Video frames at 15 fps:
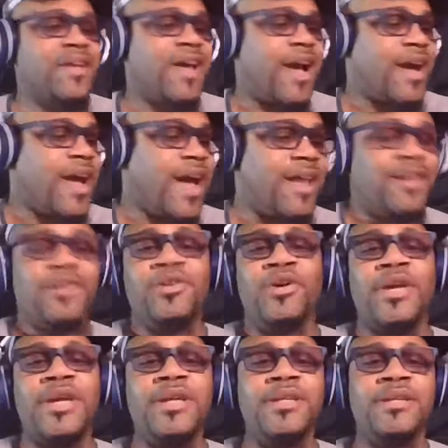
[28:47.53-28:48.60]
I got a little
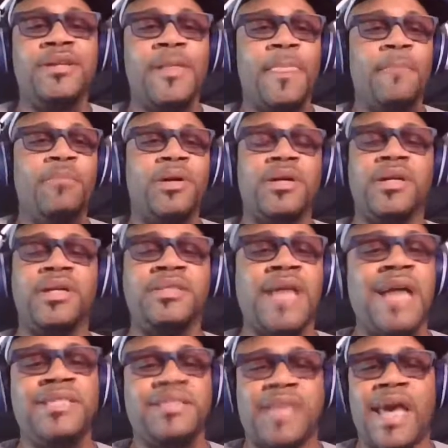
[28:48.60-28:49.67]
heated because
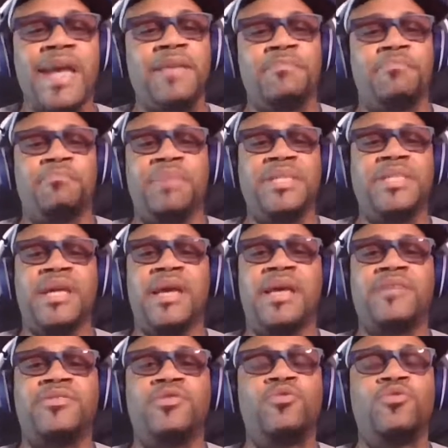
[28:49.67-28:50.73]
I just hate bitch
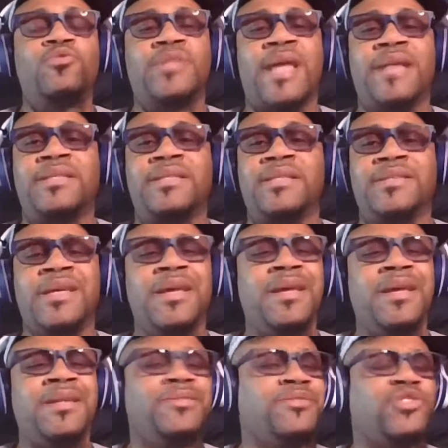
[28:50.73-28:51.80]
ass dudes like this.
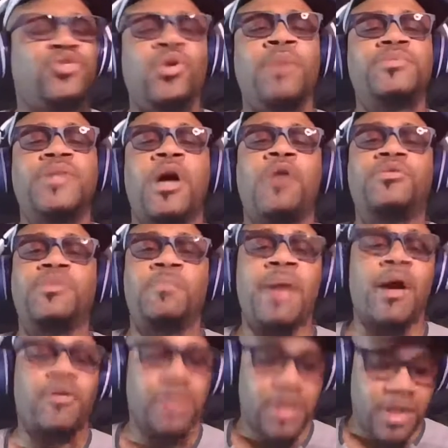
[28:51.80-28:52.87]
Trump talked
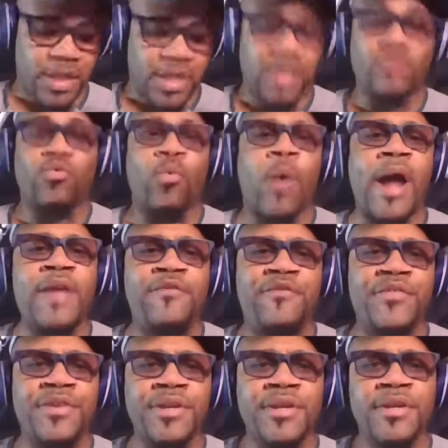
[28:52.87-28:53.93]
about his
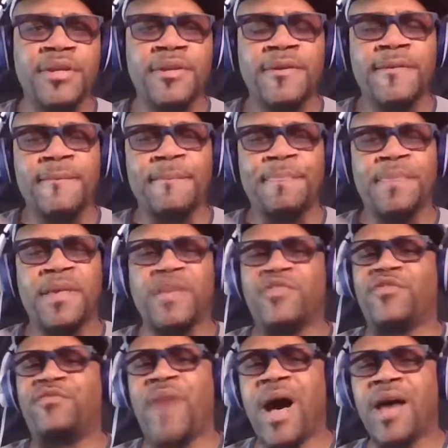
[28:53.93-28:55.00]
wife, his
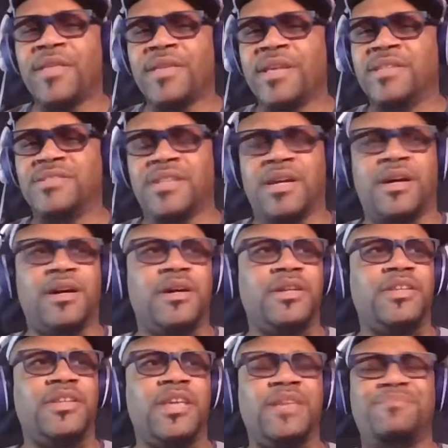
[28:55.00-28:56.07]
father,
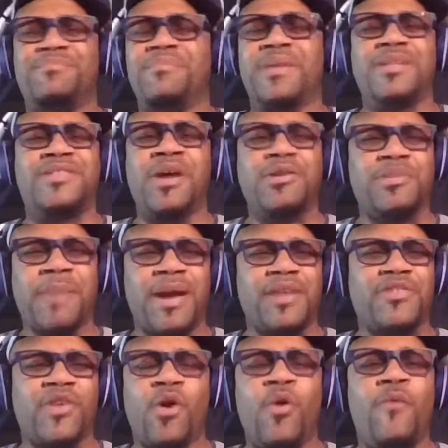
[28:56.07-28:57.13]
he talked about
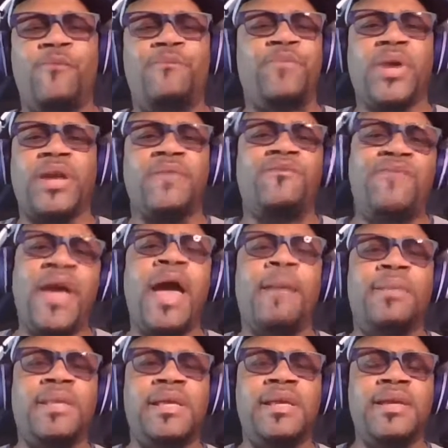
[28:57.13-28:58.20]
his whole freaking
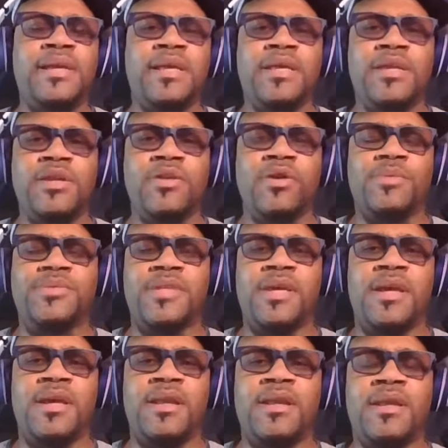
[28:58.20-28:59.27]
family. You know what I'm
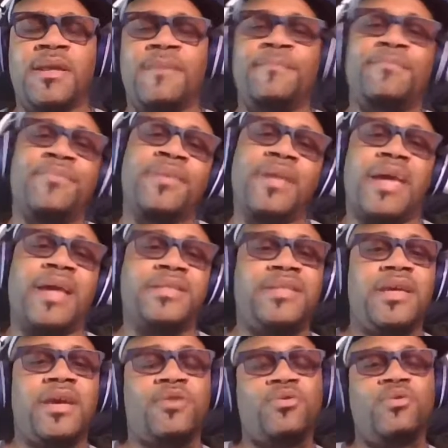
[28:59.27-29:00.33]
saying? And
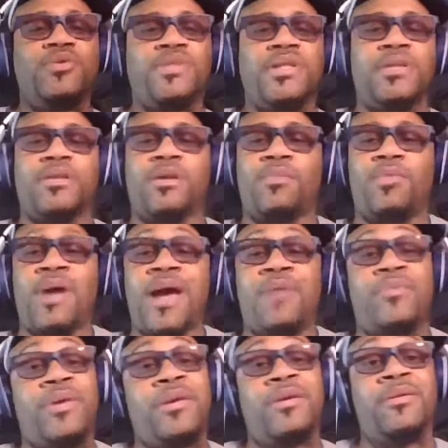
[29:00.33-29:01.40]
Ted Cruz ended up
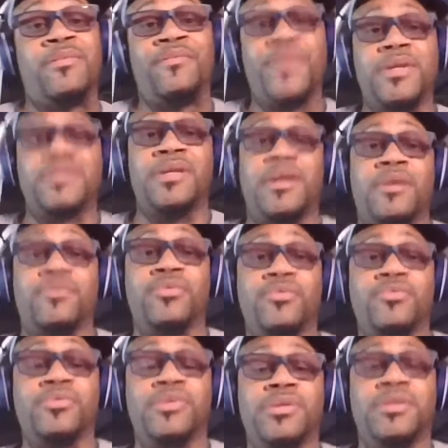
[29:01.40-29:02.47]
riding with him. Fuck Ted
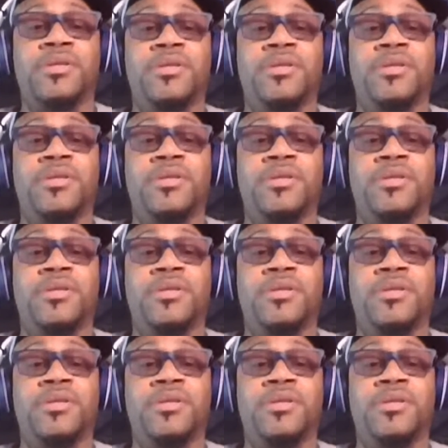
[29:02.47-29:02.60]
Cruz.